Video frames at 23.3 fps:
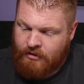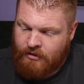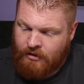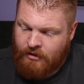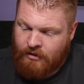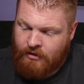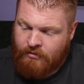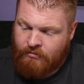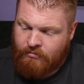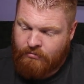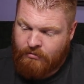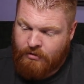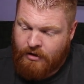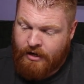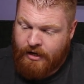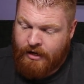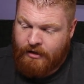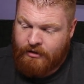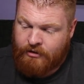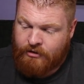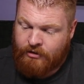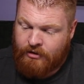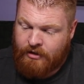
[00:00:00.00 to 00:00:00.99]

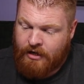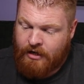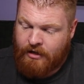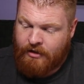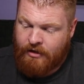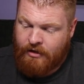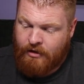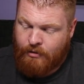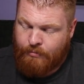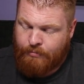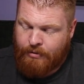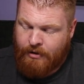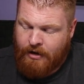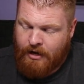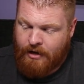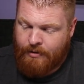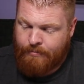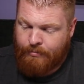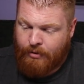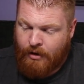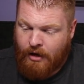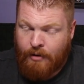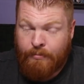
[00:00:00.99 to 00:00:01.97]
Alright, so now that'll
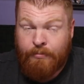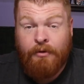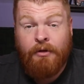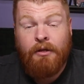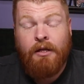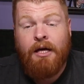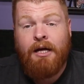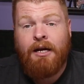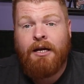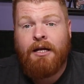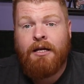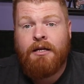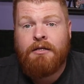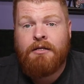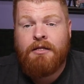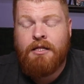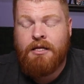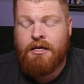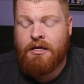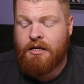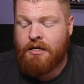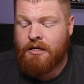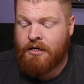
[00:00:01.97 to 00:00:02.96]
populate in
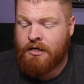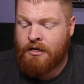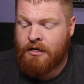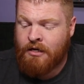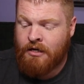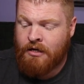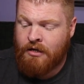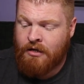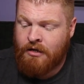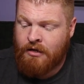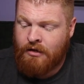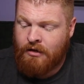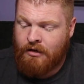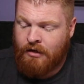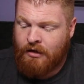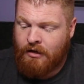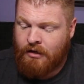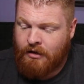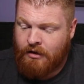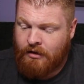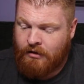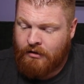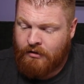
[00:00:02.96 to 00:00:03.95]
the
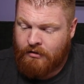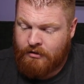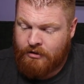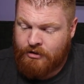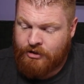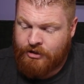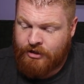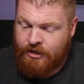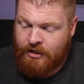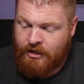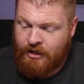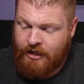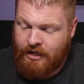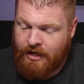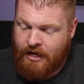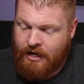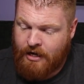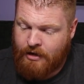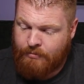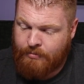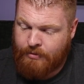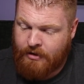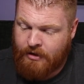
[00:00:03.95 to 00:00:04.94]
Genie
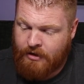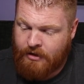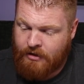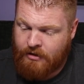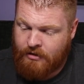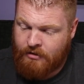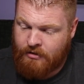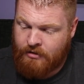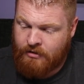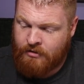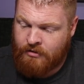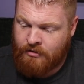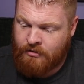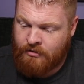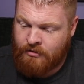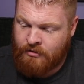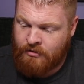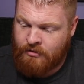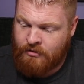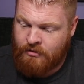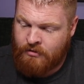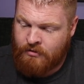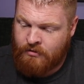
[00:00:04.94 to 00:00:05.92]
app here.
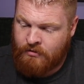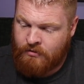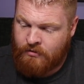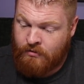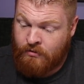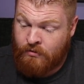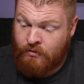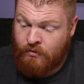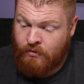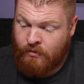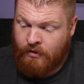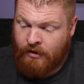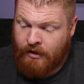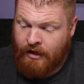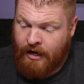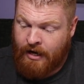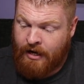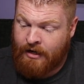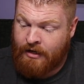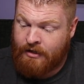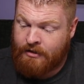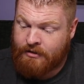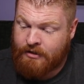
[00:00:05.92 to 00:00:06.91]
Ooh,
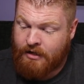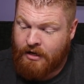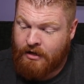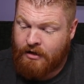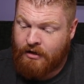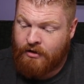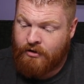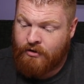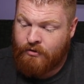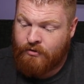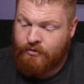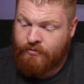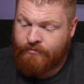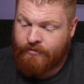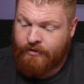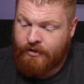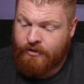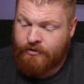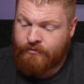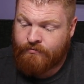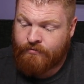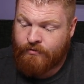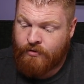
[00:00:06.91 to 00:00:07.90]
and it's got a new
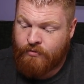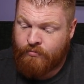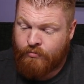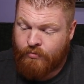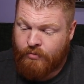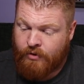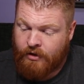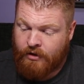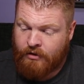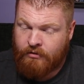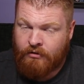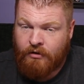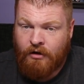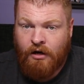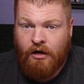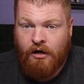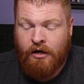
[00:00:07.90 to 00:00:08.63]
device firmware.